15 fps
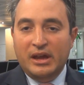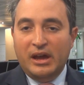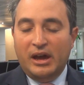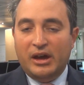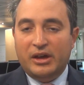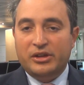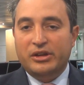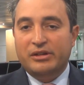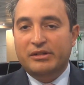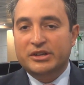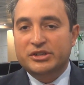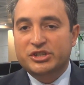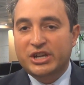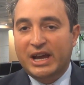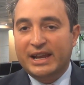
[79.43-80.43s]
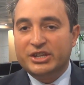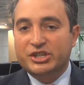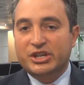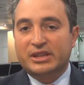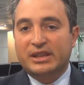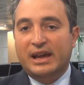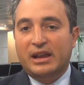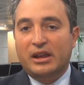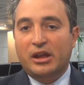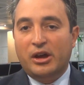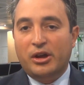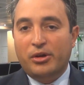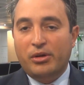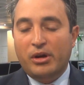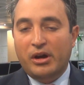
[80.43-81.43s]
The euro is challenging that
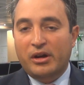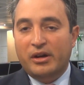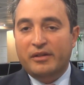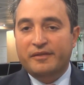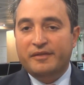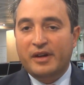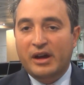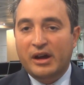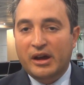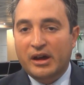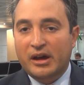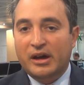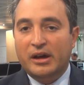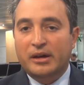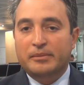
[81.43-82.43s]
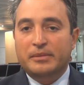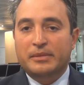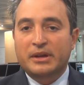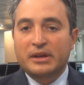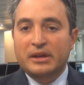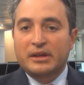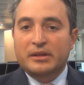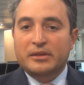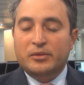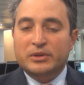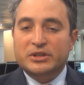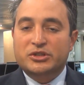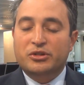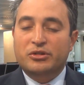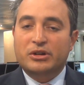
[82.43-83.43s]
low of that
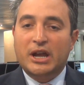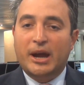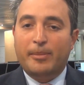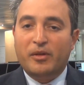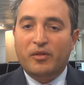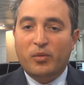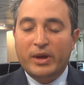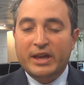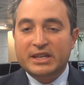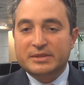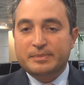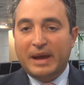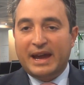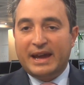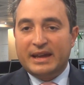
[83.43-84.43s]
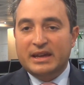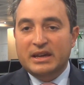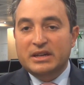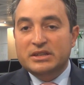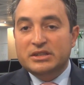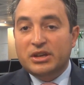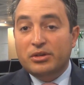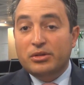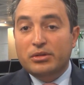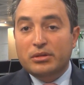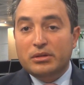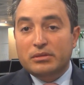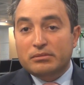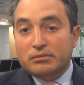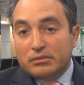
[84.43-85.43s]
we saw a couple of weeks back. So
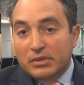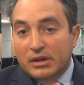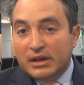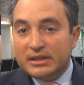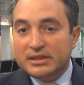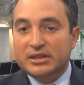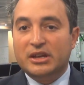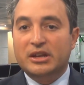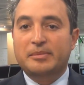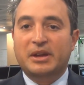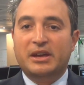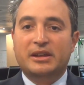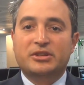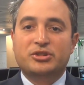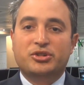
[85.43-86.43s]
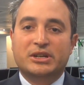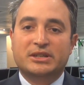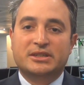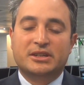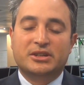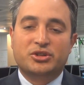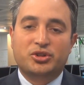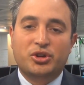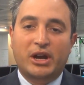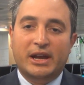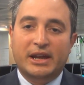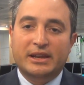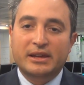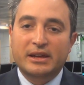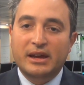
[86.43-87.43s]
it's going to be an interesting
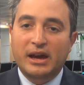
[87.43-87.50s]
trade.